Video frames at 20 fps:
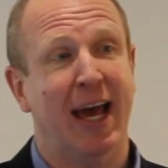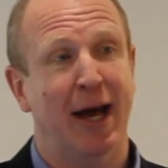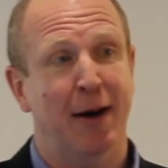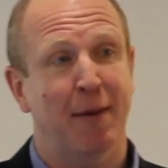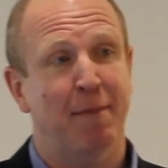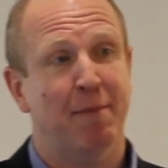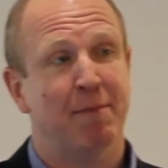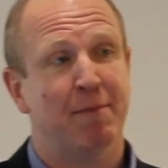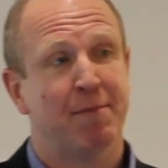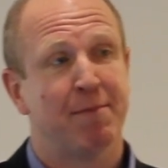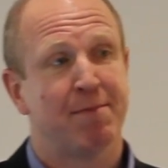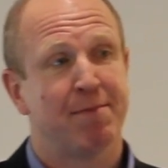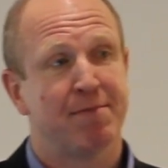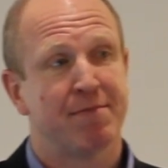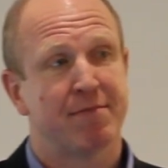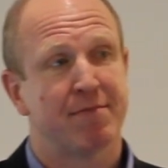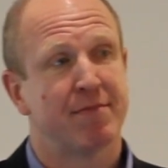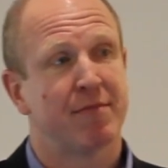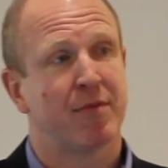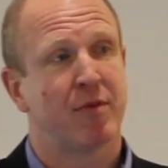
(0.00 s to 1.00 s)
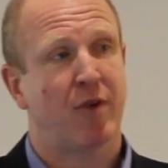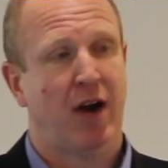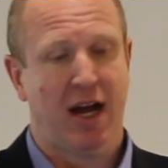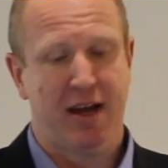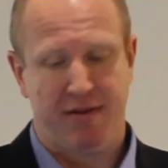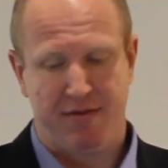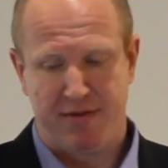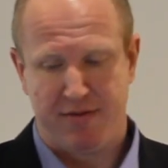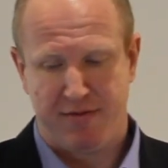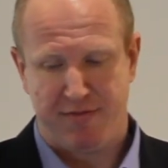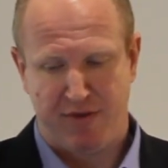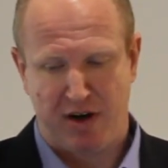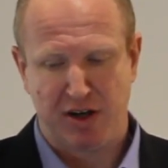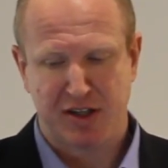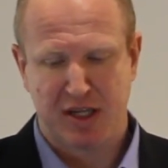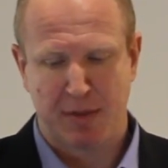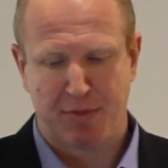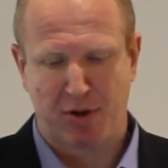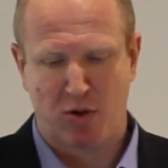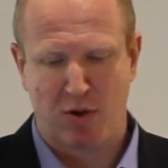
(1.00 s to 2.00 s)
am? Right? Very
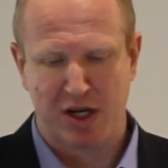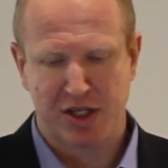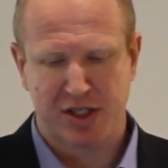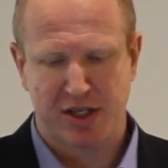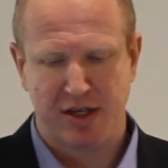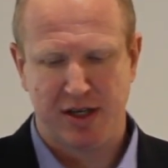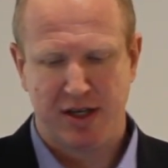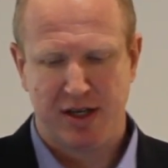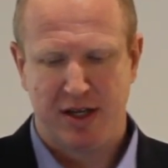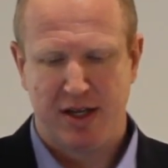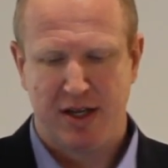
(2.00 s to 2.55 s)
simple question.